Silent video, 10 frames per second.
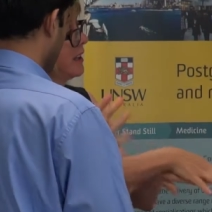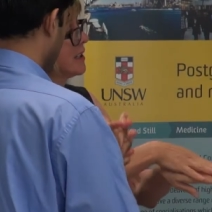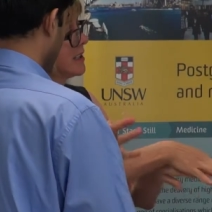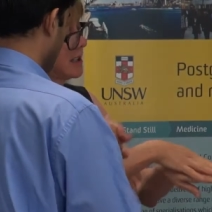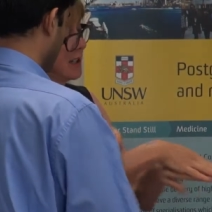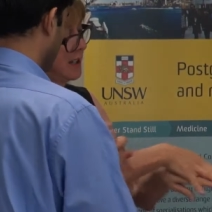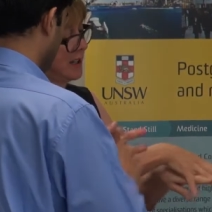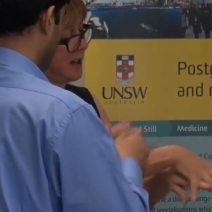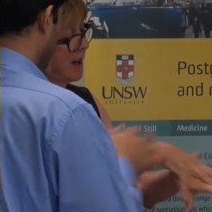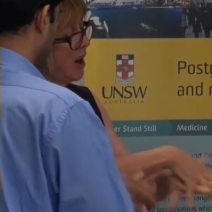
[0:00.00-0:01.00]
this,
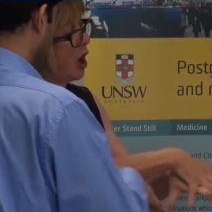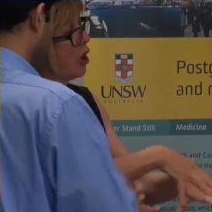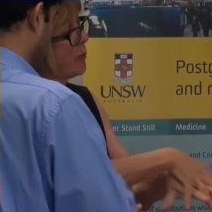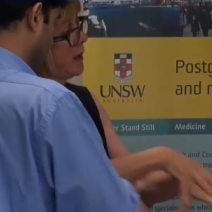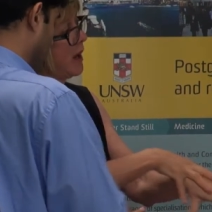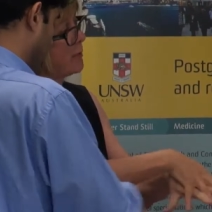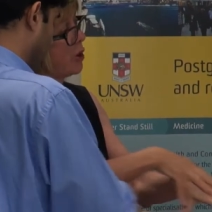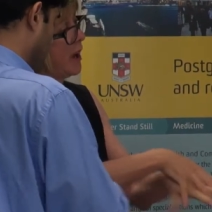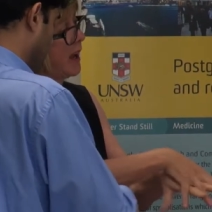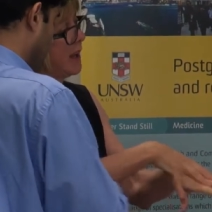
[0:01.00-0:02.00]
open up your
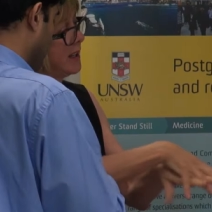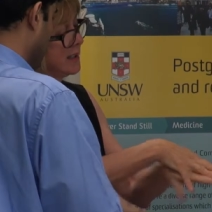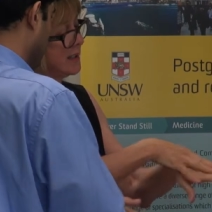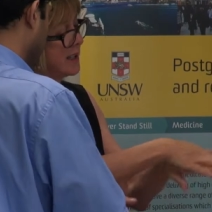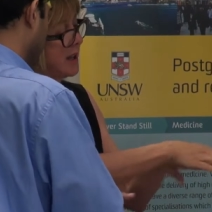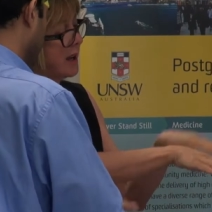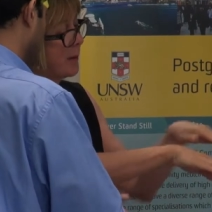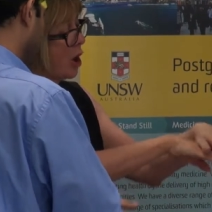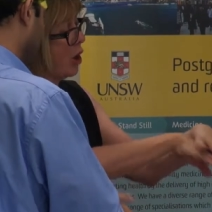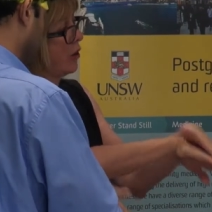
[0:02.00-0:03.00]

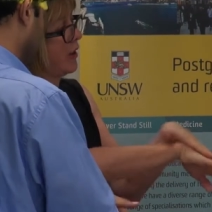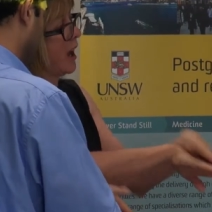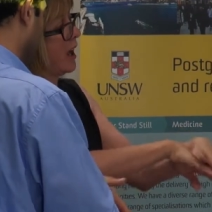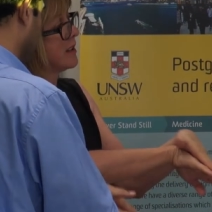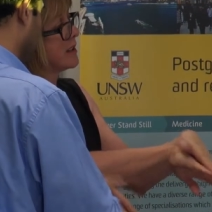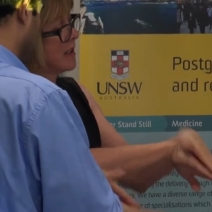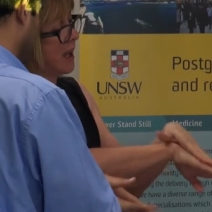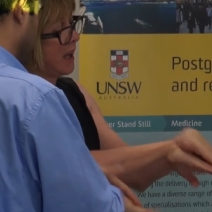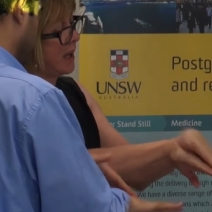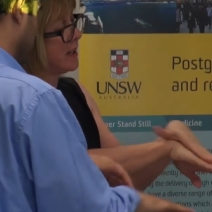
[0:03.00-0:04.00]
hands, on the other
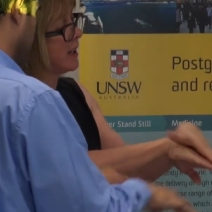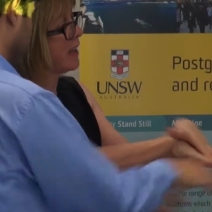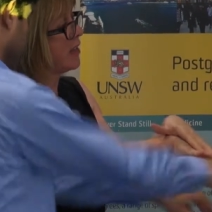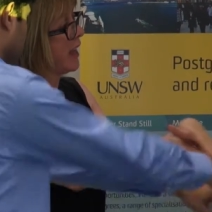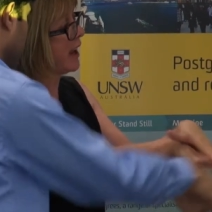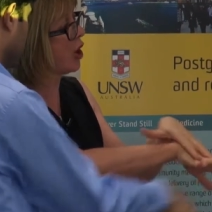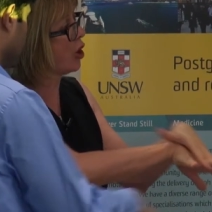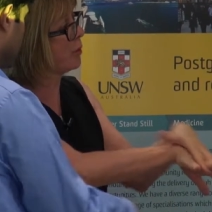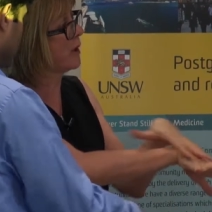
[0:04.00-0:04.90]
side, then open